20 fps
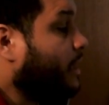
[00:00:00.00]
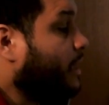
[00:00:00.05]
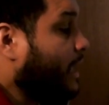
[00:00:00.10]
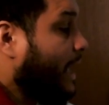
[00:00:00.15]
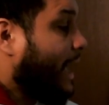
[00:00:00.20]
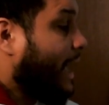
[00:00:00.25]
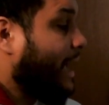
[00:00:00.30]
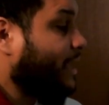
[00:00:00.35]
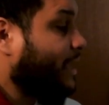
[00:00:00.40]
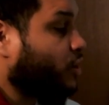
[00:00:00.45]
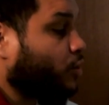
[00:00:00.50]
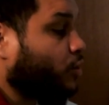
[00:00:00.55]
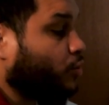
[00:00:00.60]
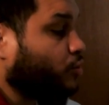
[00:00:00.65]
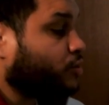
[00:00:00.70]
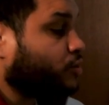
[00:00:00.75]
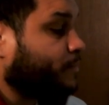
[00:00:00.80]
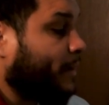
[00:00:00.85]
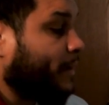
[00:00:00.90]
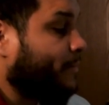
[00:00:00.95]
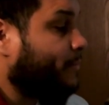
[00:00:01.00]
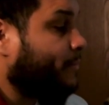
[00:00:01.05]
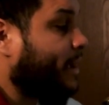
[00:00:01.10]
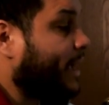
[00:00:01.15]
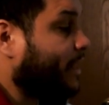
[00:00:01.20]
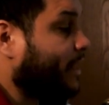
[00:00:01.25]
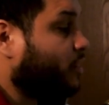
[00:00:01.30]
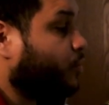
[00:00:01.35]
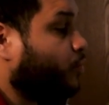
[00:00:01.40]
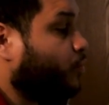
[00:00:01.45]
I used my
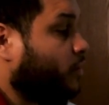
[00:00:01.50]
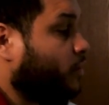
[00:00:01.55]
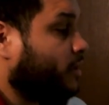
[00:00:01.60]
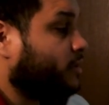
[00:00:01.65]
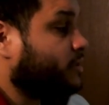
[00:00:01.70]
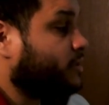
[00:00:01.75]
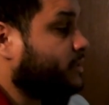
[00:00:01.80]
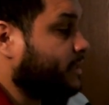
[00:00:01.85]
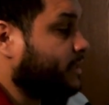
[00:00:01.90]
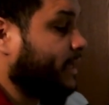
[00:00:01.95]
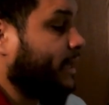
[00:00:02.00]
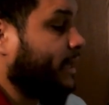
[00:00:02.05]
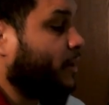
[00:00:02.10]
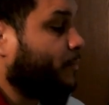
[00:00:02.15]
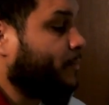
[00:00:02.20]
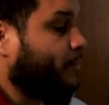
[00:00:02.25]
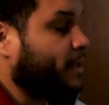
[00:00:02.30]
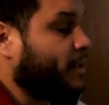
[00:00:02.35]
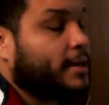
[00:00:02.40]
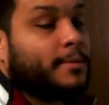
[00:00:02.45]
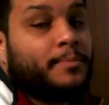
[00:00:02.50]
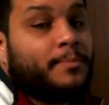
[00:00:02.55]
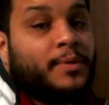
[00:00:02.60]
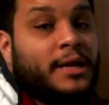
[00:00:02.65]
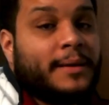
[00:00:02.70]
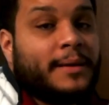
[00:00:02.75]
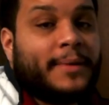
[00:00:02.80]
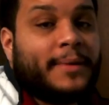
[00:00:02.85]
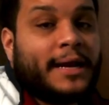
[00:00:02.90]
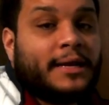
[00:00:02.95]
math words to help me complete
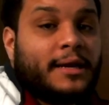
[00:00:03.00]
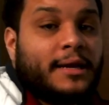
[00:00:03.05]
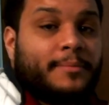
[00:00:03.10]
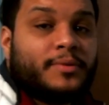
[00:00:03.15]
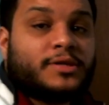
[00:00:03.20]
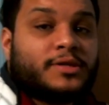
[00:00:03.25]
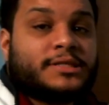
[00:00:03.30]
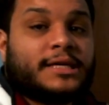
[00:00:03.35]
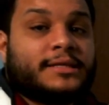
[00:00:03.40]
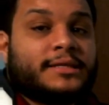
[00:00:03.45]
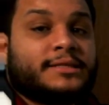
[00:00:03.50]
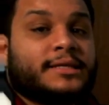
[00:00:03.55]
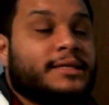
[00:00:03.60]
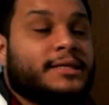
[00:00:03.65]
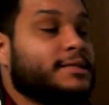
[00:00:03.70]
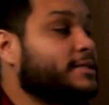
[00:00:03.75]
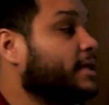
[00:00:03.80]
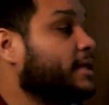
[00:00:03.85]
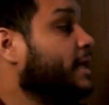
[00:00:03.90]
my number sentence.